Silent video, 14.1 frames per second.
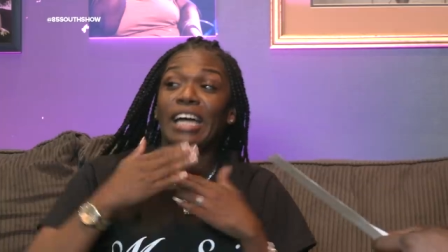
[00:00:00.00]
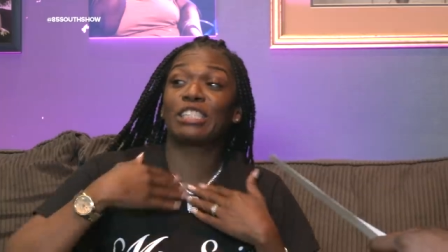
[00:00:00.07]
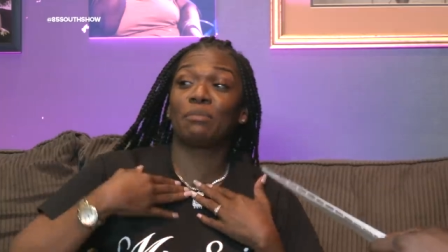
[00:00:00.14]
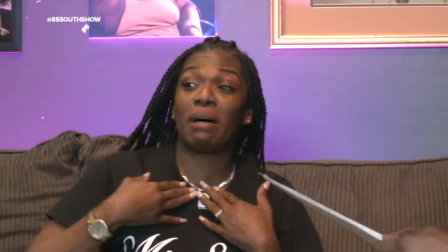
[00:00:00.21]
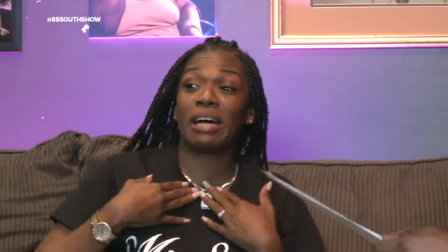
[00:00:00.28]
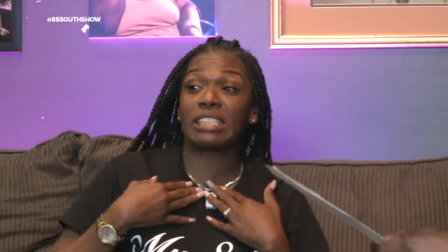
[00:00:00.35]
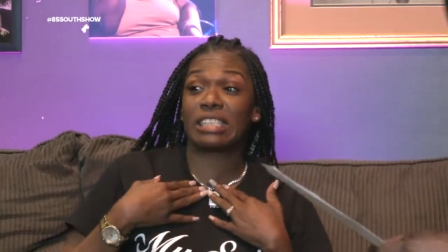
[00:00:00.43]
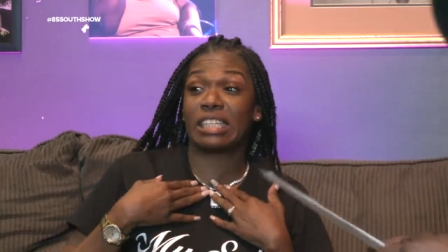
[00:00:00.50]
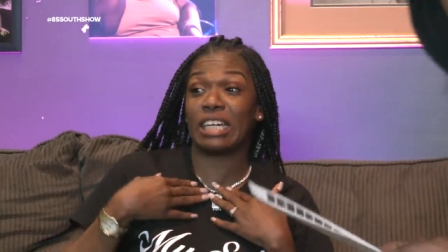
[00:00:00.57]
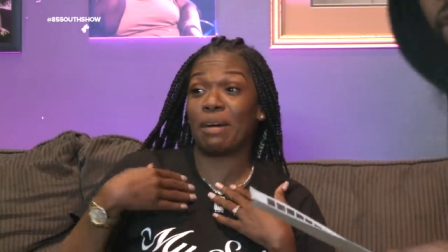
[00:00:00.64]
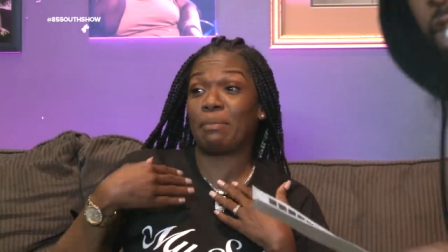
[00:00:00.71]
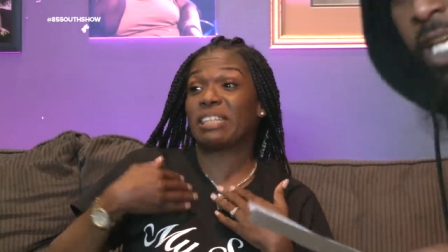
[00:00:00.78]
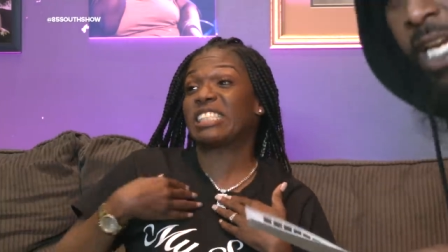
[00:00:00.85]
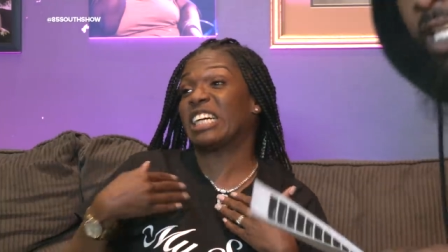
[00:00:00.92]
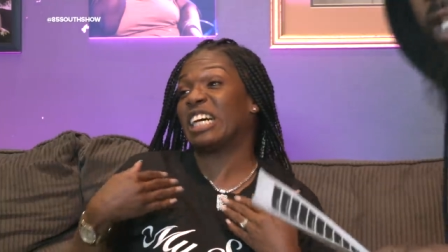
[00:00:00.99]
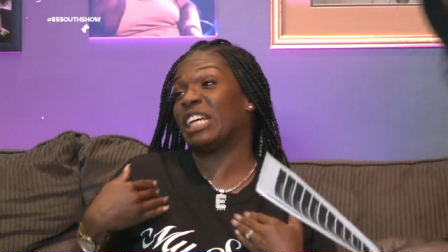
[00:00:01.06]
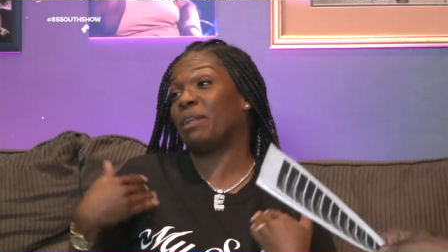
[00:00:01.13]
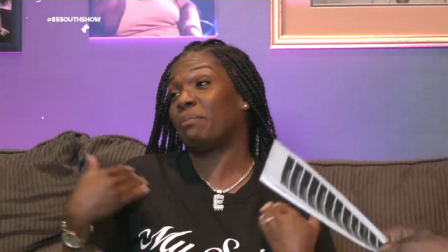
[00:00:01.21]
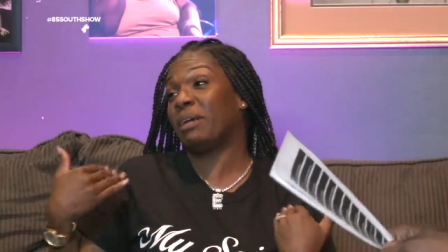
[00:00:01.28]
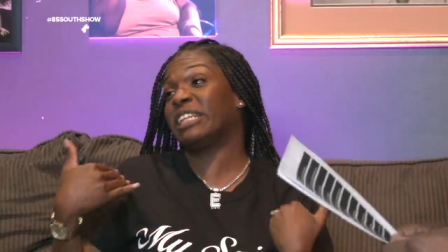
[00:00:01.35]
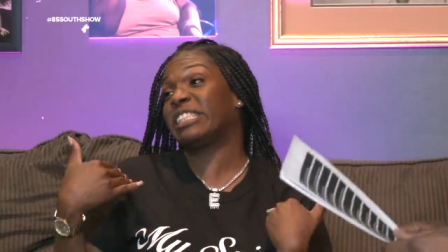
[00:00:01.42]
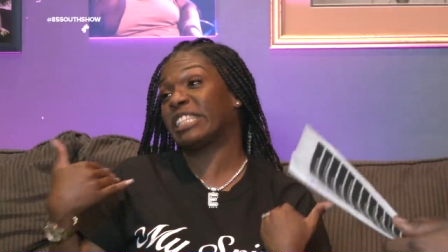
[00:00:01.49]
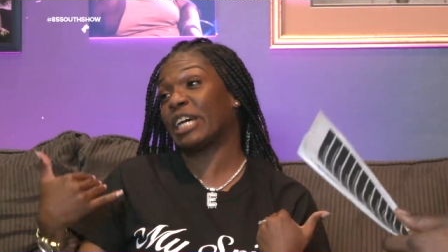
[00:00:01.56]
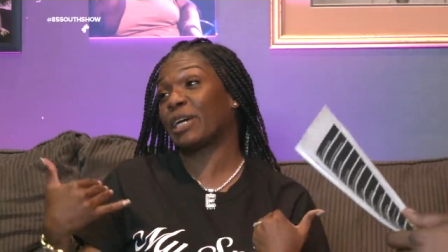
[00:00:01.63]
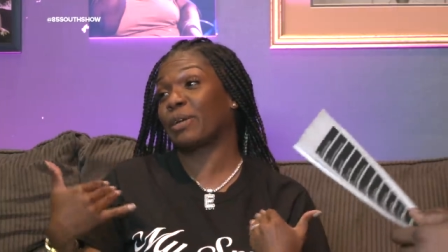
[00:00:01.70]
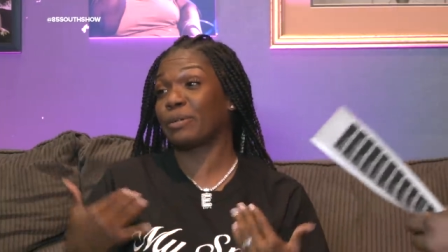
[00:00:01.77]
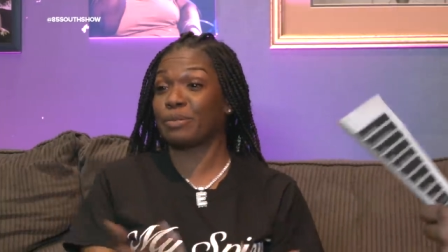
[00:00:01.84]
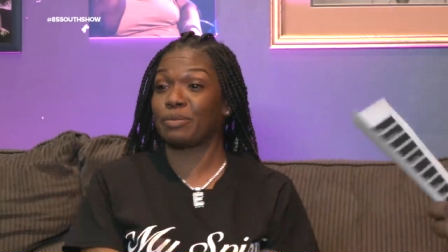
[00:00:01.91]
out to my son. My son in the
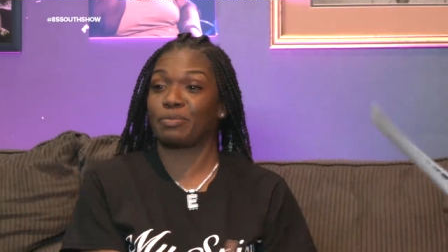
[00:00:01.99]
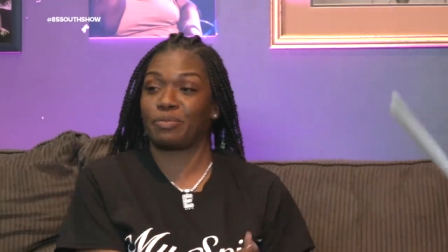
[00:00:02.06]
military.